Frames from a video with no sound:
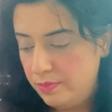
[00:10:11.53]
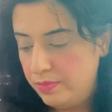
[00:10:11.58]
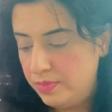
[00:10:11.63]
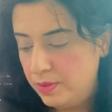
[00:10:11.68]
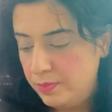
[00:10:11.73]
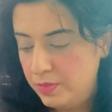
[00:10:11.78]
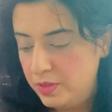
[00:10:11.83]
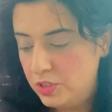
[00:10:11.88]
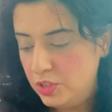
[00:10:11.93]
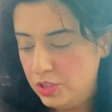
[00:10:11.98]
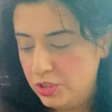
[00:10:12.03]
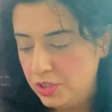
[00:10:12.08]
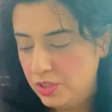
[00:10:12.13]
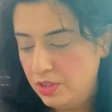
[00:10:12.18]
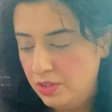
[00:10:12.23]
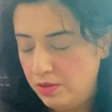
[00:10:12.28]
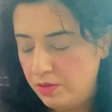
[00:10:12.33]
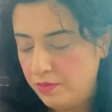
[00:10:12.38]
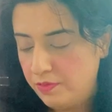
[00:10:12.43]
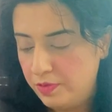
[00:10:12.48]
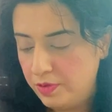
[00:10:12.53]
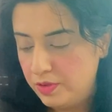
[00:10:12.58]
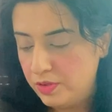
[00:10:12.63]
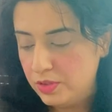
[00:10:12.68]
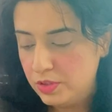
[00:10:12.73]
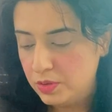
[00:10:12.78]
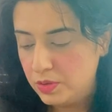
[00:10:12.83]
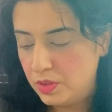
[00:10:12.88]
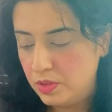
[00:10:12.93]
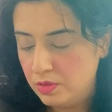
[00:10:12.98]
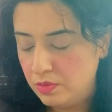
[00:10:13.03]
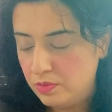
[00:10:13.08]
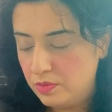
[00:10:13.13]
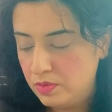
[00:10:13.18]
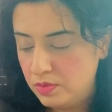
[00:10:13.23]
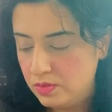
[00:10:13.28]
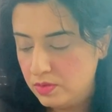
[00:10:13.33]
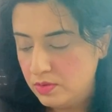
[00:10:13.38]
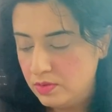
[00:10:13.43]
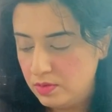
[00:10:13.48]
The Magician in reverse
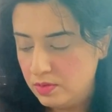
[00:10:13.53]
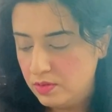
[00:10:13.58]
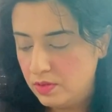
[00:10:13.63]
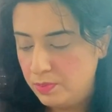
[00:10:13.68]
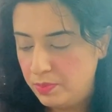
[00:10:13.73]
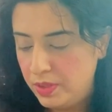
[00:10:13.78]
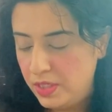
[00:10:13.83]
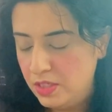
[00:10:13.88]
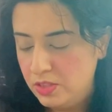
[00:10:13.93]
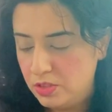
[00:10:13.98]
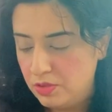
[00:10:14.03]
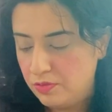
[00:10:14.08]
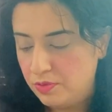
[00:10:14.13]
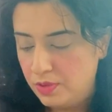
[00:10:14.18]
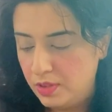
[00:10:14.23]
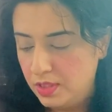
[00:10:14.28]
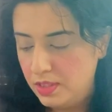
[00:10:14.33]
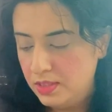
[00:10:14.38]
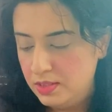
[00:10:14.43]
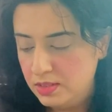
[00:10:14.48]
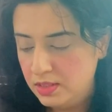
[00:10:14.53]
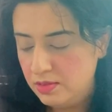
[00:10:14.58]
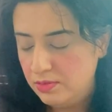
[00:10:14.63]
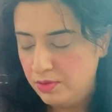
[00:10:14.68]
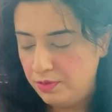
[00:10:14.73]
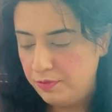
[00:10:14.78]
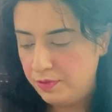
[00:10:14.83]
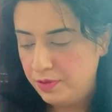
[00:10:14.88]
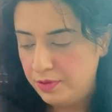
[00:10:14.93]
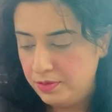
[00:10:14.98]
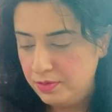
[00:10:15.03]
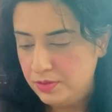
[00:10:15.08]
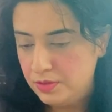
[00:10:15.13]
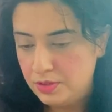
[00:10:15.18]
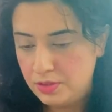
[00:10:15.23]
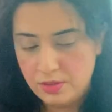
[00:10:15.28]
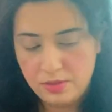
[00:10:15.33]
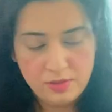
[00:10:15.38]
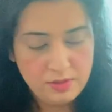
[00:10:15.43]
the Page of Wands in reverse.